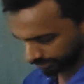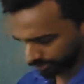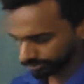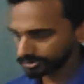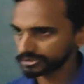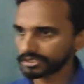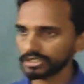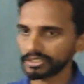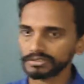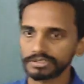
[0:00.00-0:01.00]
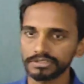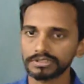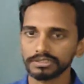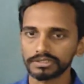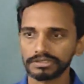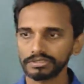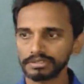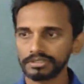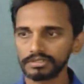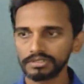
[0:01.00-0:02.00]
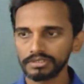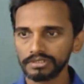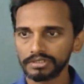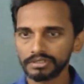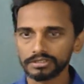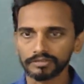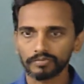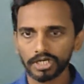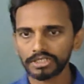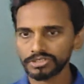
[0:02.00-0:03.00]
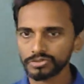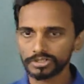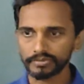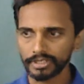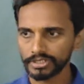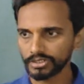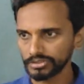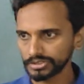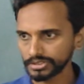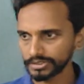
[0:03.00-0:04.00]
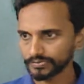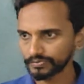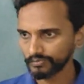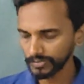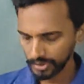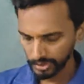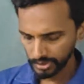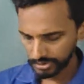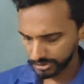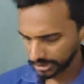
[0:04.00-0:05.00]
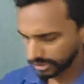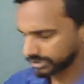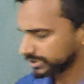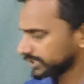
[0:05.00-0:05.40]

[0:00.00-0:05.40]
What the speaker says: in Newton's laws is that mass should remain constant. So the